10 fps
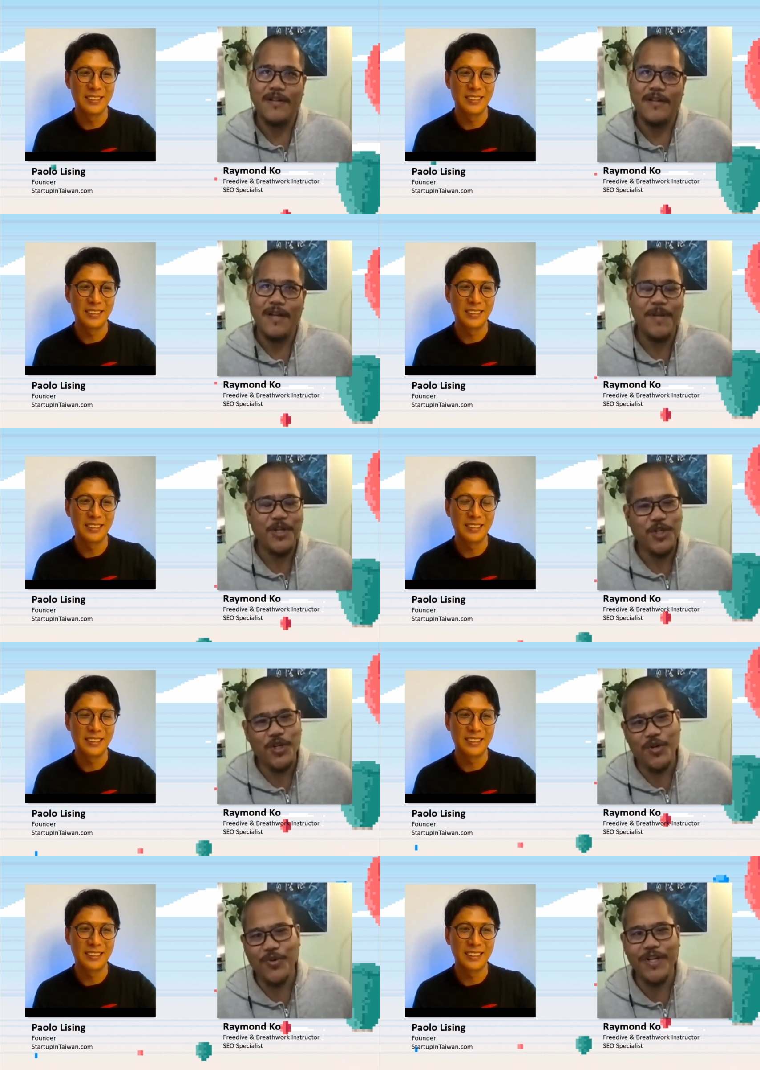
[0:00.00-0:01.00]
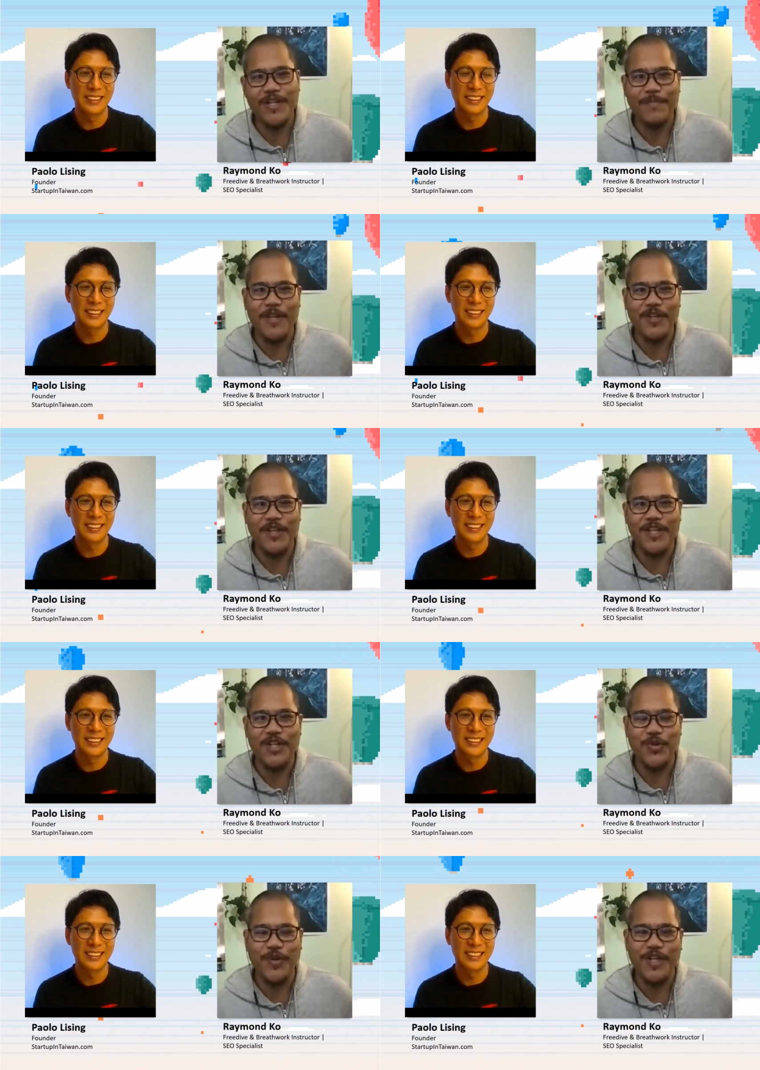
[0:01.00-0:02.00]
Speaker 1: I'm not sure. It really depends on the
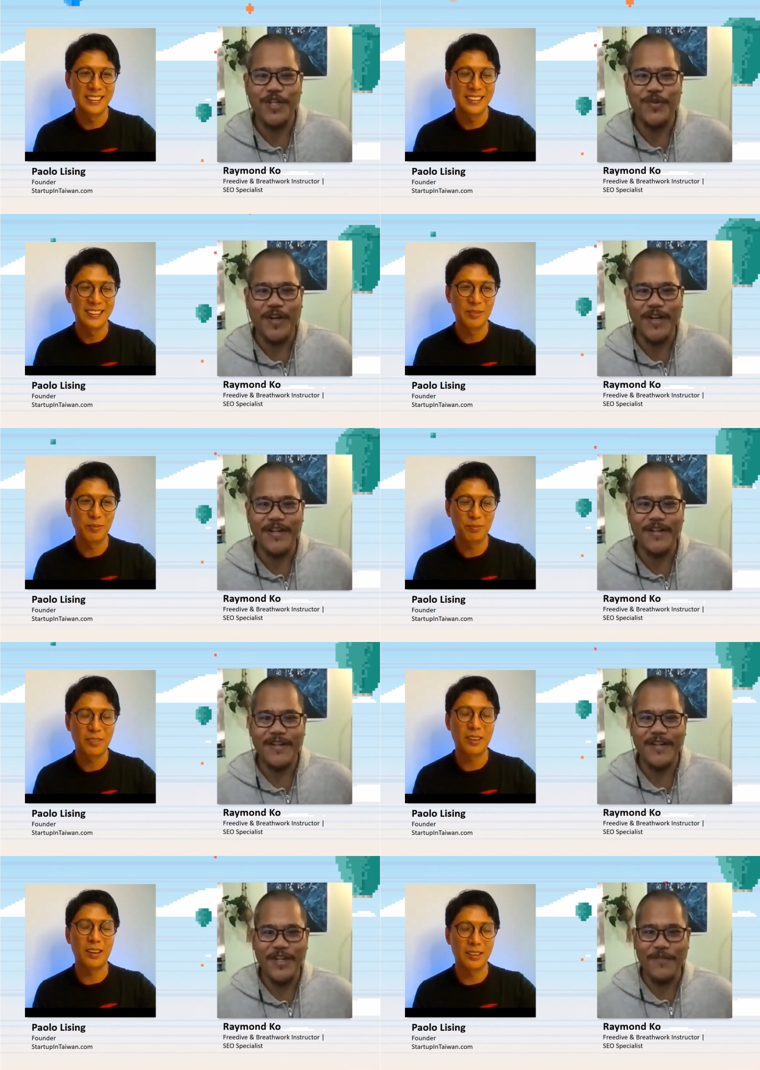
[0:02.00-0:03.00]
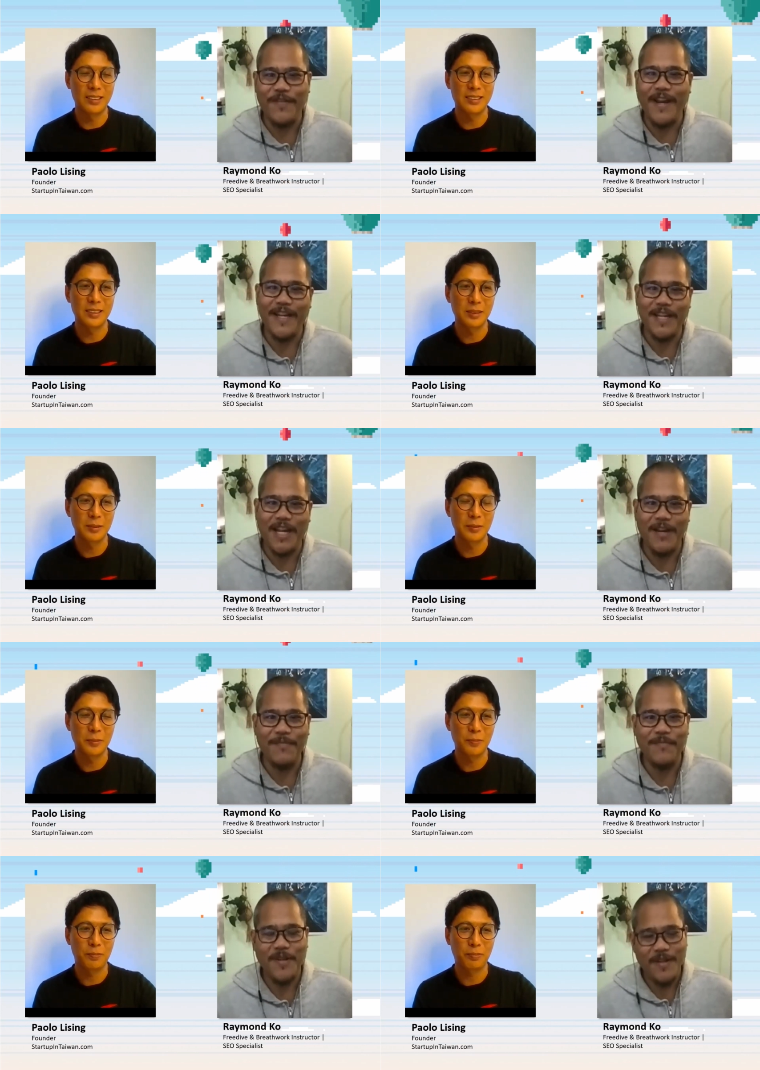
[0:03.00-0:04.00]
situation, right? You Got know, it. if I had time,
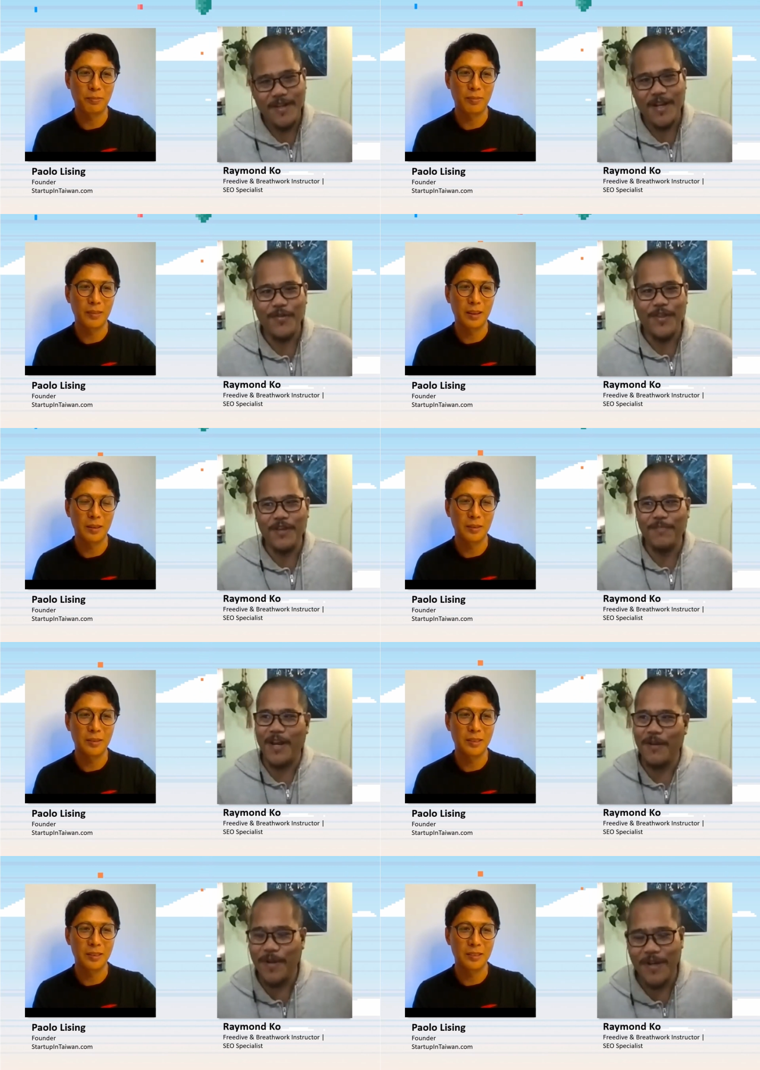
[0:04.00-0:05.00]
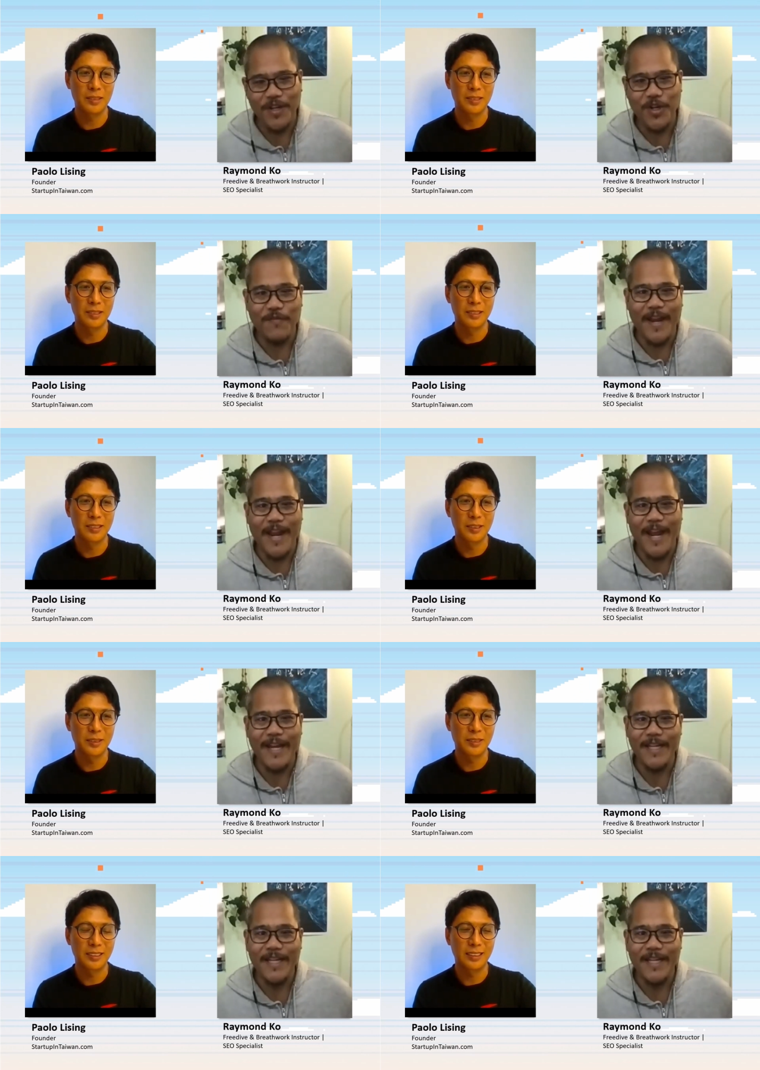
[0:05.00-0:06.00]
I would think about it. But you know, if I
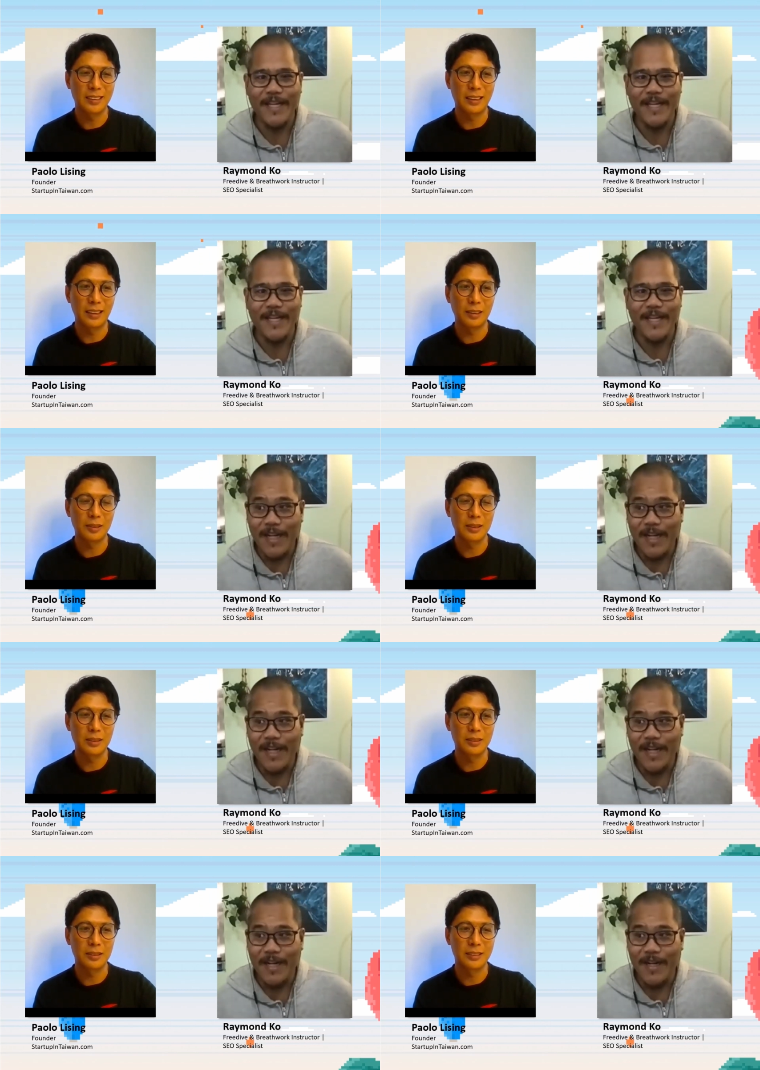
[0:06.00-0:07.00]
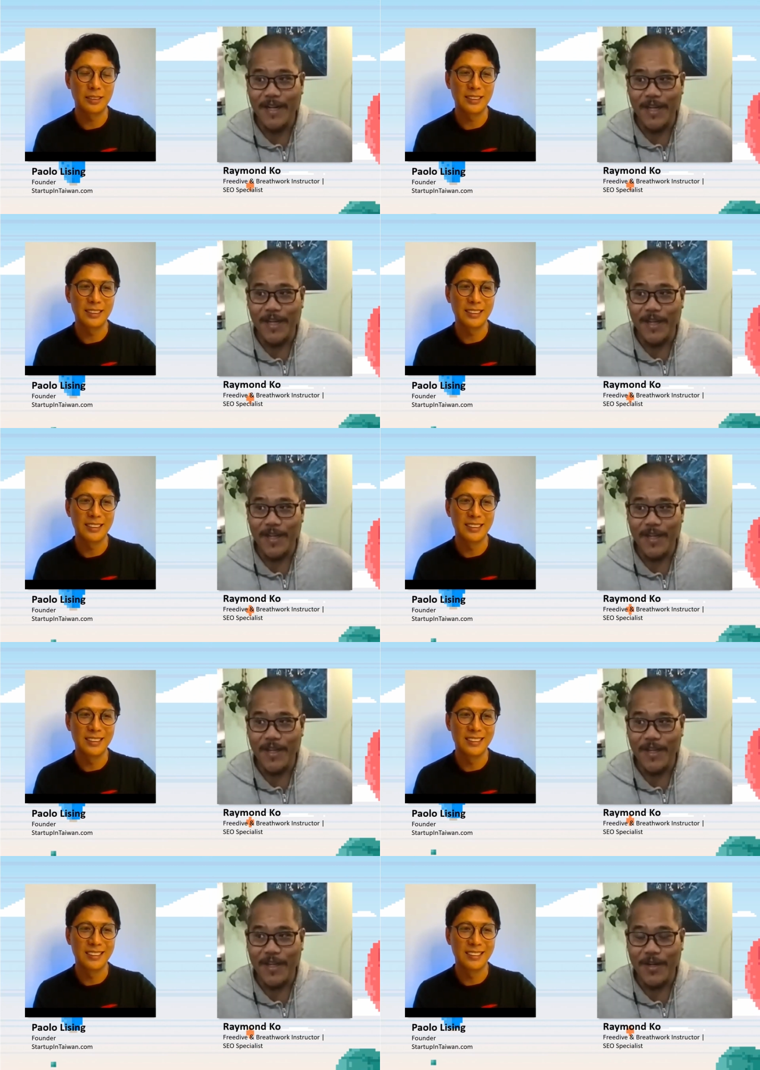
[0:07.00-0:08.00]
had, uh,
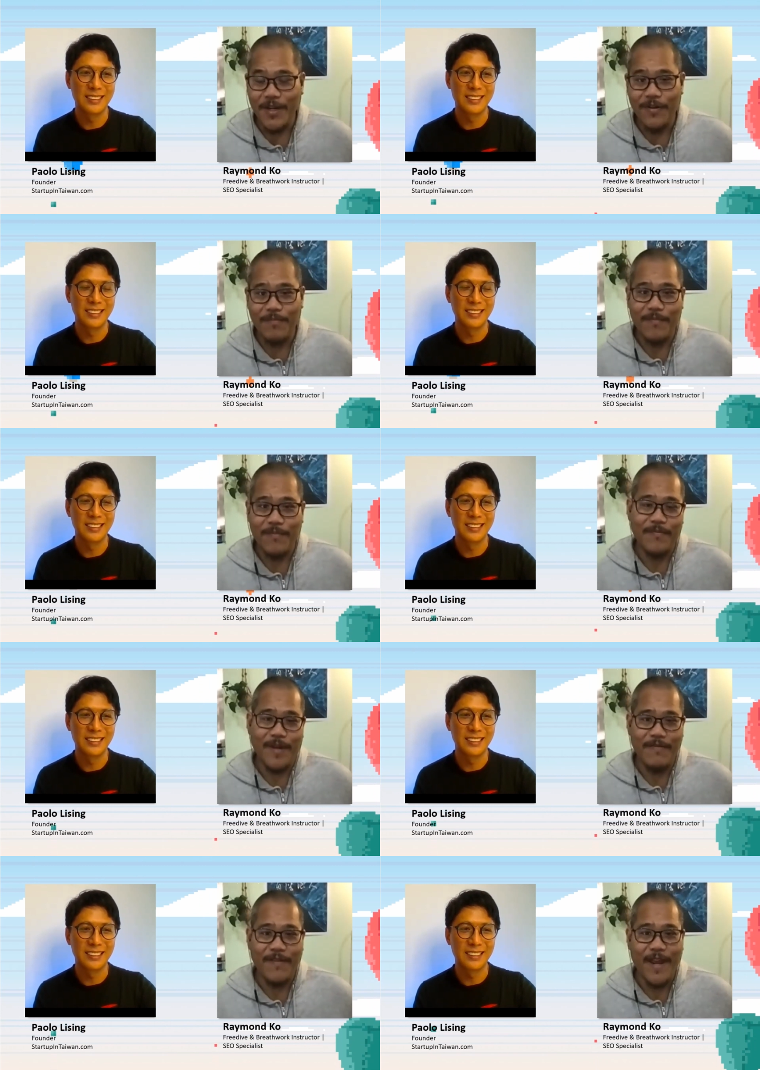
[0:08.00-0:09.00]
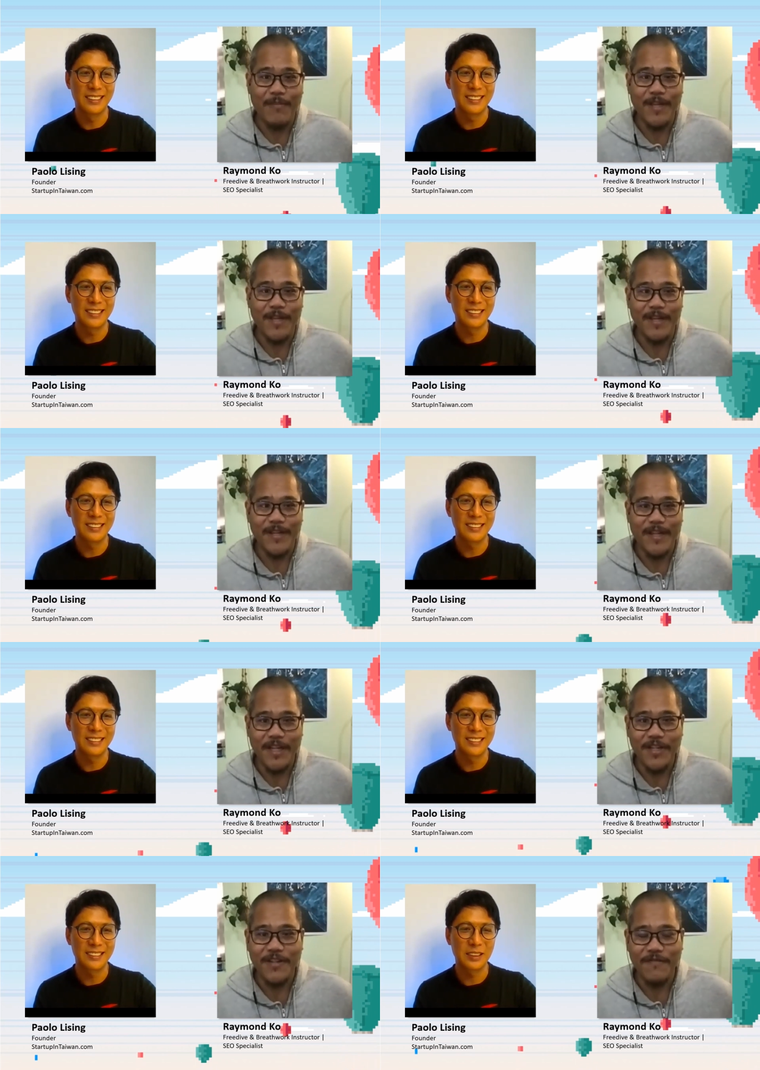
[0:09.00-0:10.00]
you know, my family and
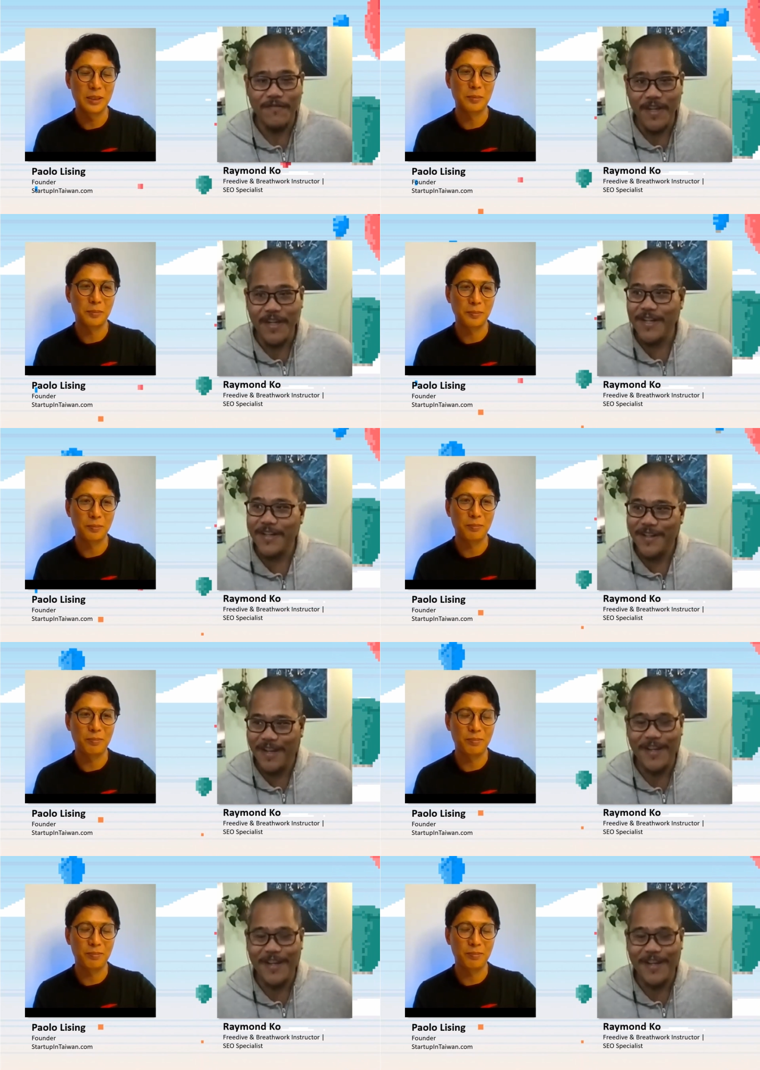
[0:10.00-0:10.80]
kids to feed, and